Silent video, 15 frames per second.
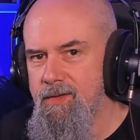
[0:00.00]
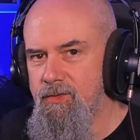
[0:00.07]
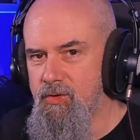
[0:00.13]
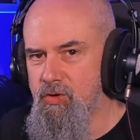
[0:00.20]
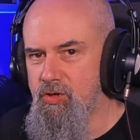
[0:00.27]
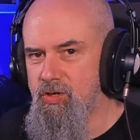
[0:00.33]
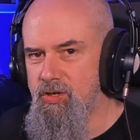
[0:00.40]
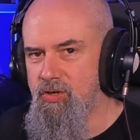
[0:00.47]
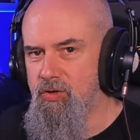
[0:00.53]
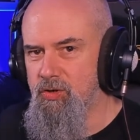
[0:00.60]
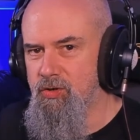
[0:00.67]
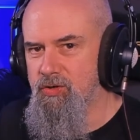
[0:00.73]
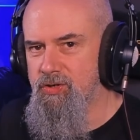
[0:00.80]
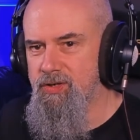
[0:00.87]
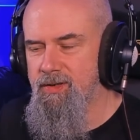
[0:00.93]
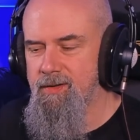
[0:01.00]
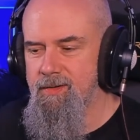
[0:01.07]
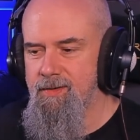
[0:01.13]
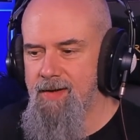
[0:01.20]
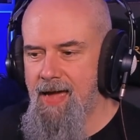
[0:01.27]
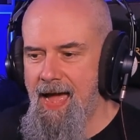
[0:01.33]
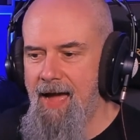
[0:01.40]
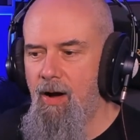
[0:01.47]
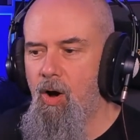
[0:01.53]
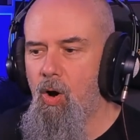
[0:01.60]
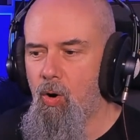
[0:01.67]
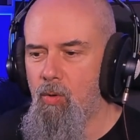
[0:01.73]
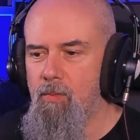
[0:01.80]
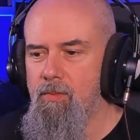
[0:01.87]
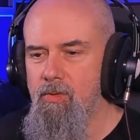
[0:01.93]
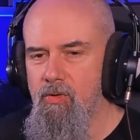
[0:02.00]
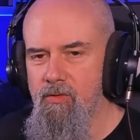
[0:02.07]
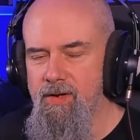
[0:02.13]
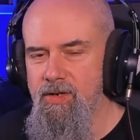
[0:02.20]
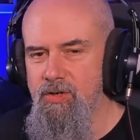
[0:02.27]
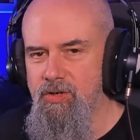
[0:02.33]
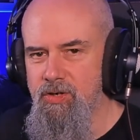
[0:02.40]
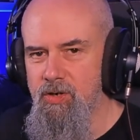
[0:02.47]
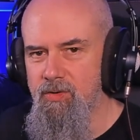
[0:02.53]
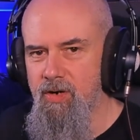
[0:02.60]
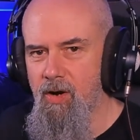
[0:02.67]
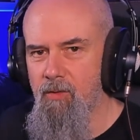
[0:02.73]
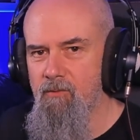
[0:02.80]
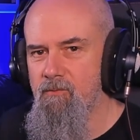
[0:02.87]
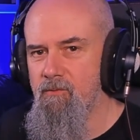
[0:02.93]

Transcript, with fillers: that she does at home or in the studio